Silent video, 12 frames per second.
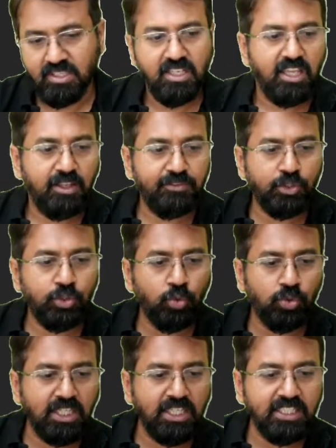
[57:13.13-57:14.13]
If the
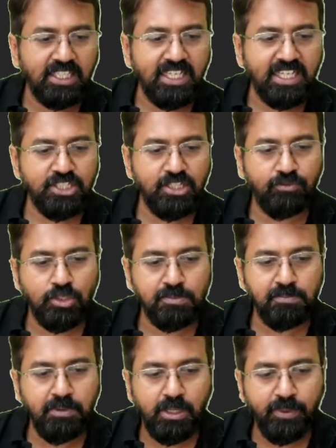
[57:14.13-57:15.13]
total collection was
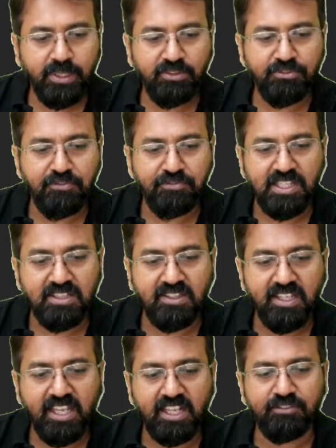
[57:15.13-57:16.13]
between
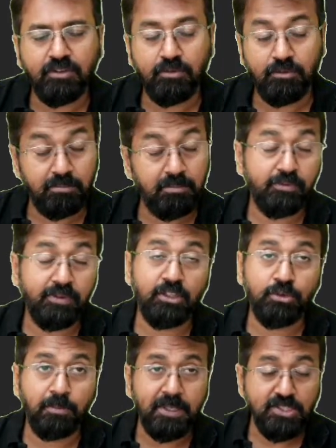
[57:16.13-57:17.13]

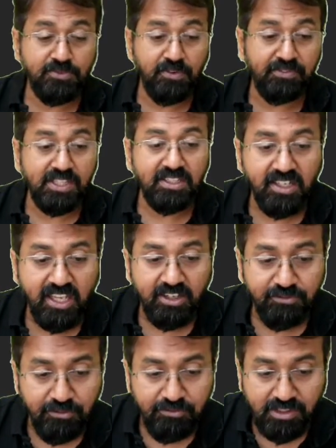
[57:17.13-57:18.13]
rupees 53 and
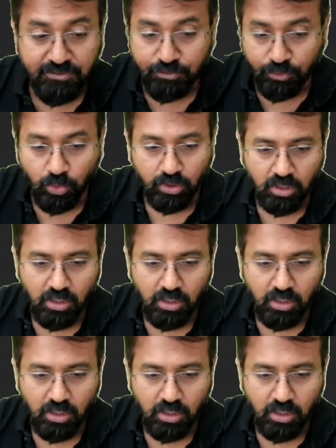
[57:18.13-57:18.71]
54,